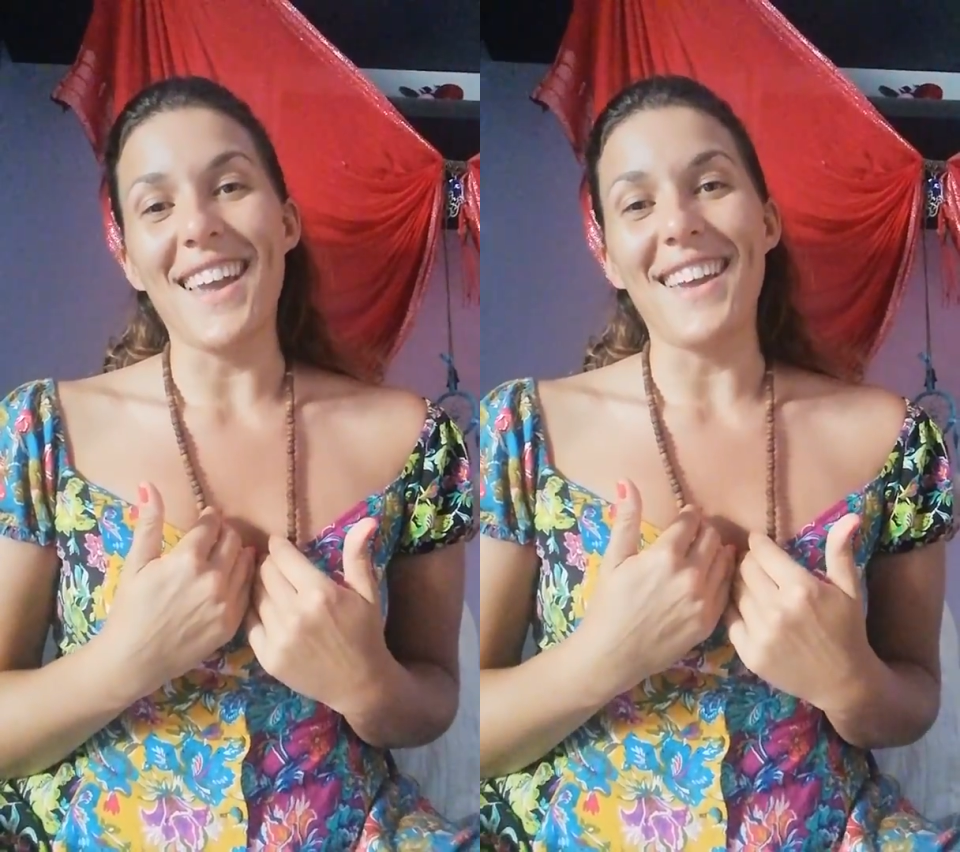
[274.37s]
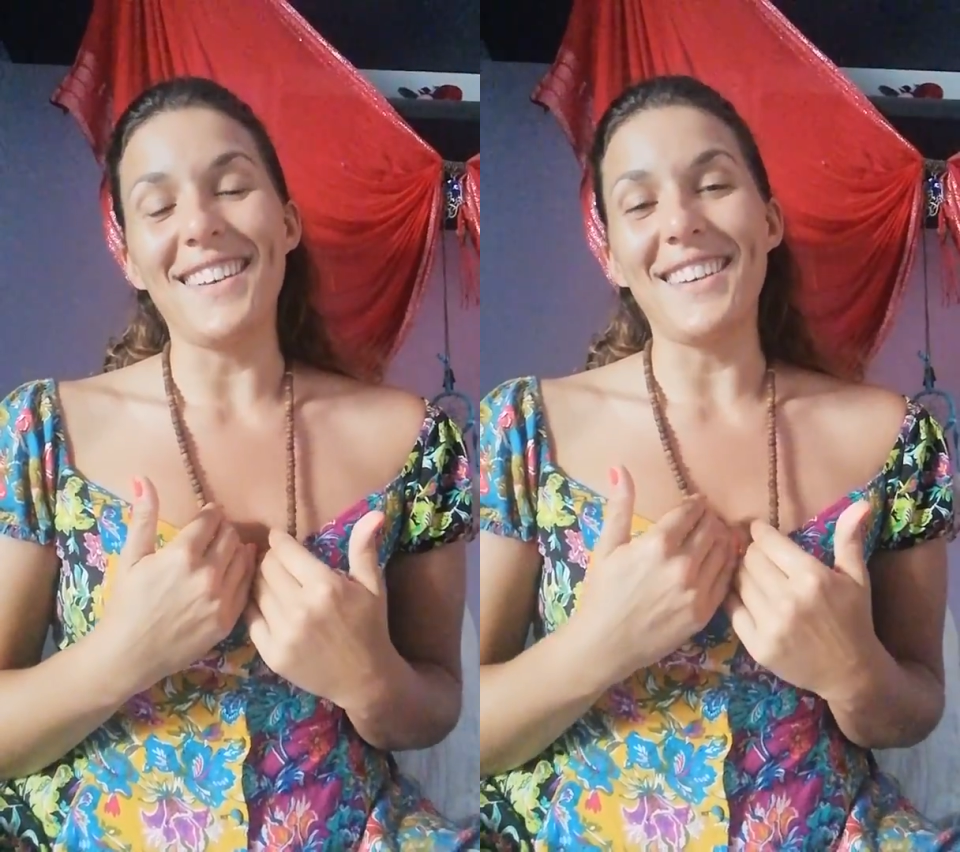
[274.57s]

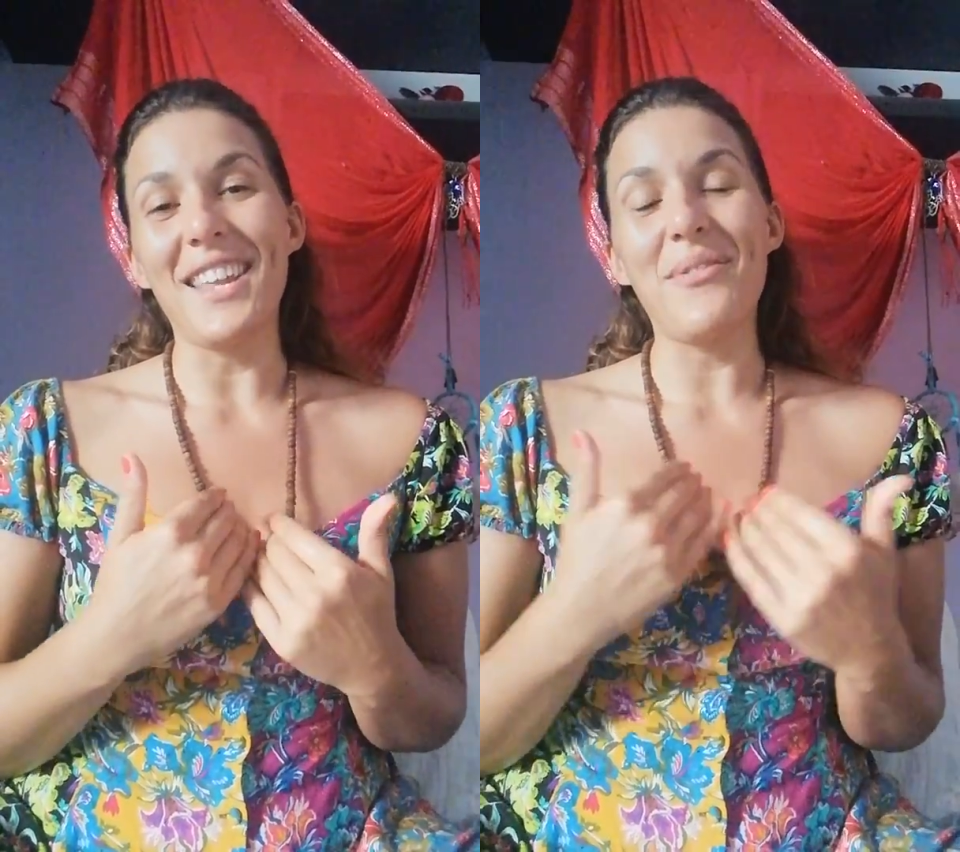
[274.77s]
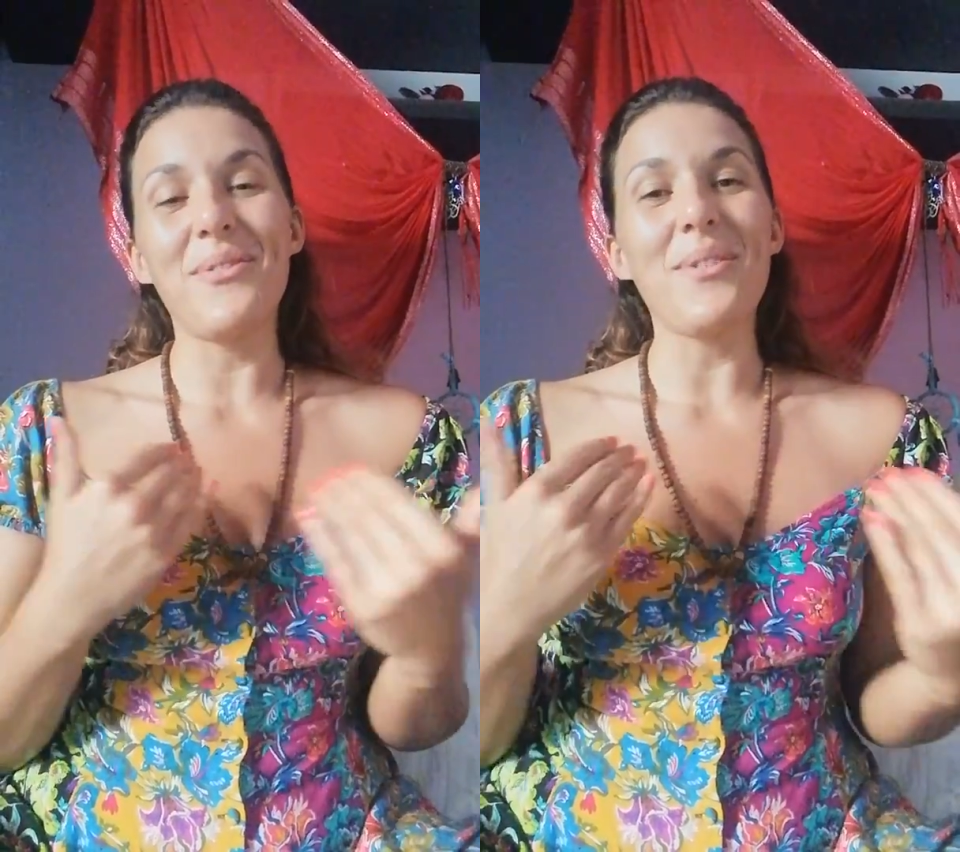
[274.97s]
and
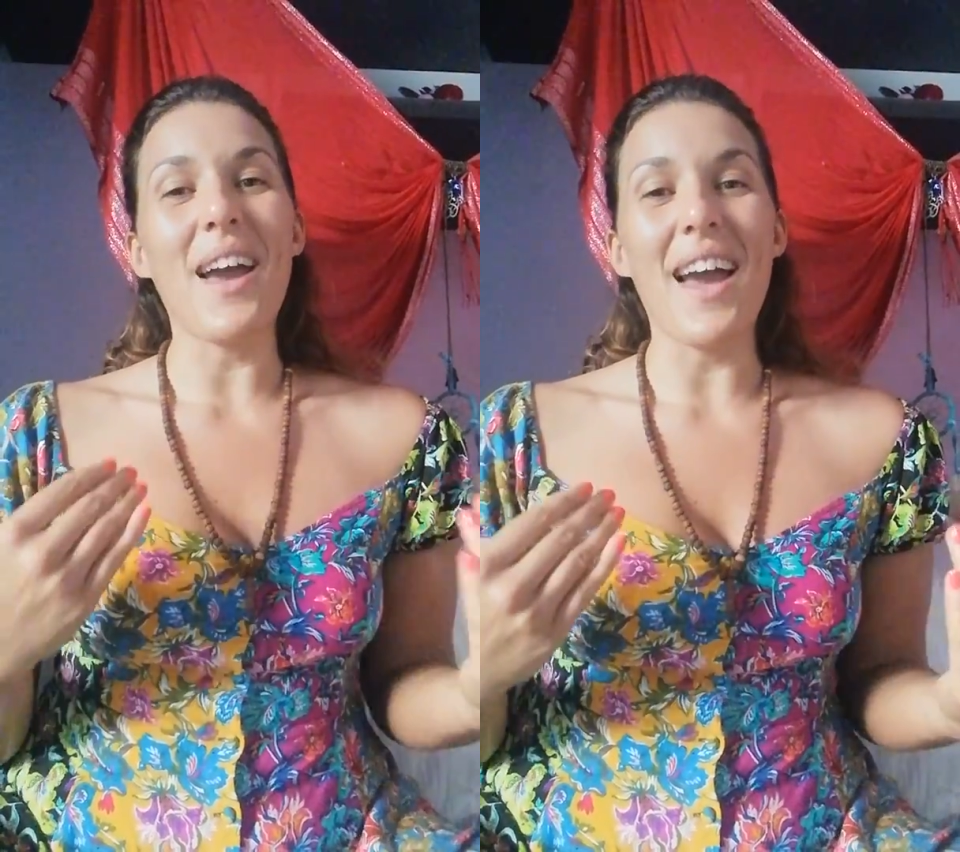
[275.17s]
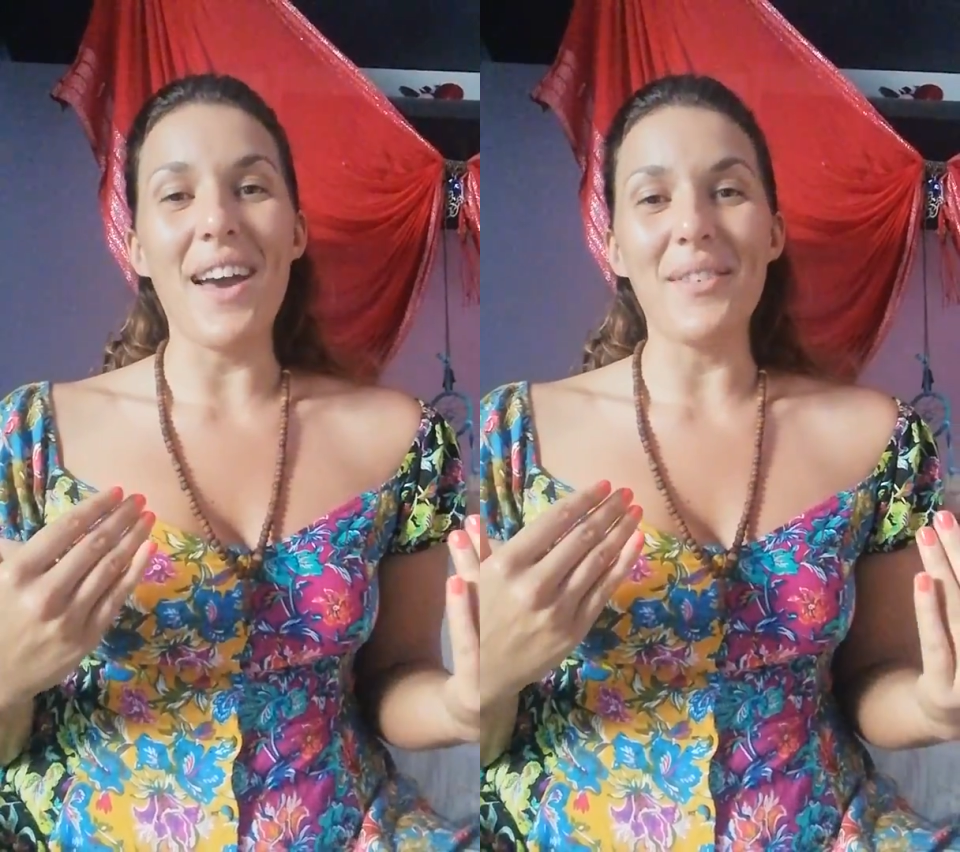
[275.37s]
if you
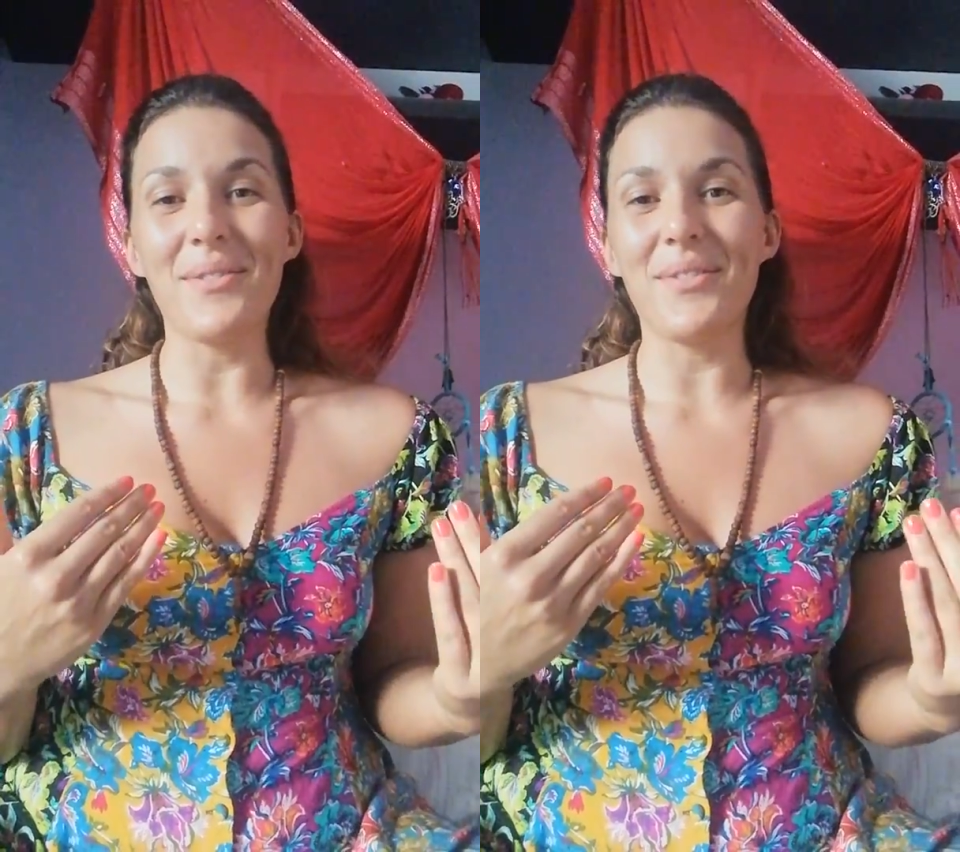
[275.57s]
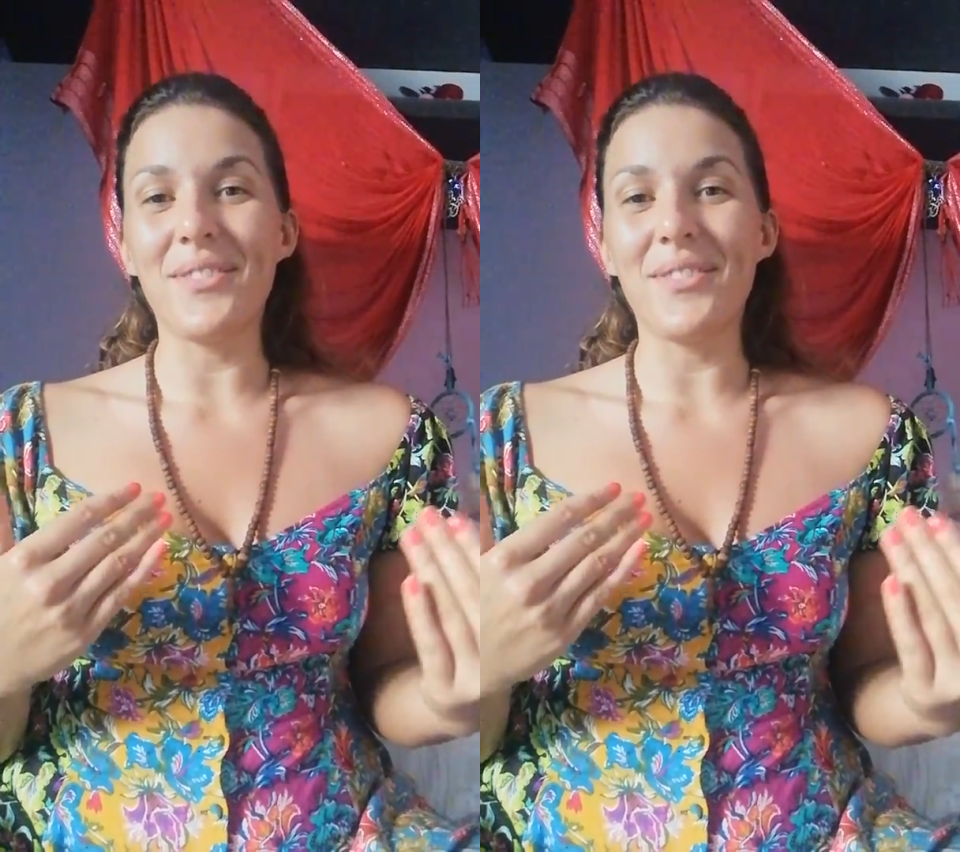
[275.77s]
have